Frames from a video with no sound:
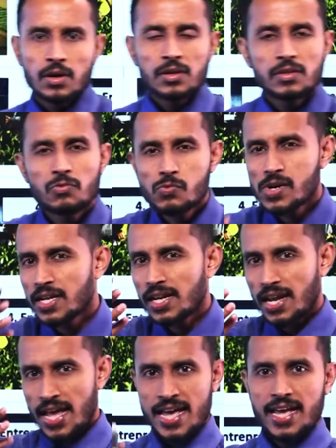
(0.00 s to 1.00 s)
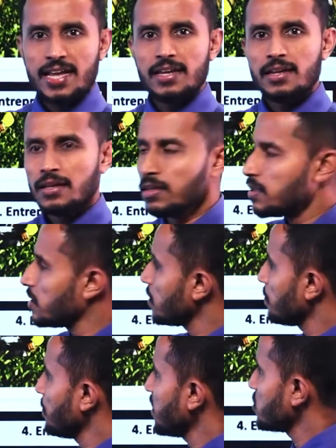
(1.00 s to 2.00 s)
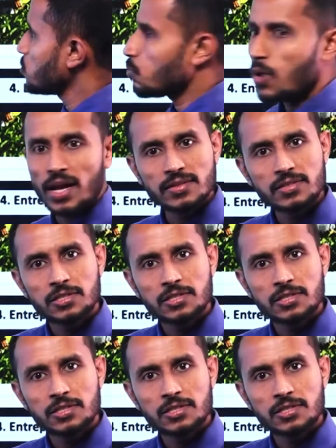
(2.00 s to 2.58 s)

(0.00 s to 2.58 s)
The word land means what?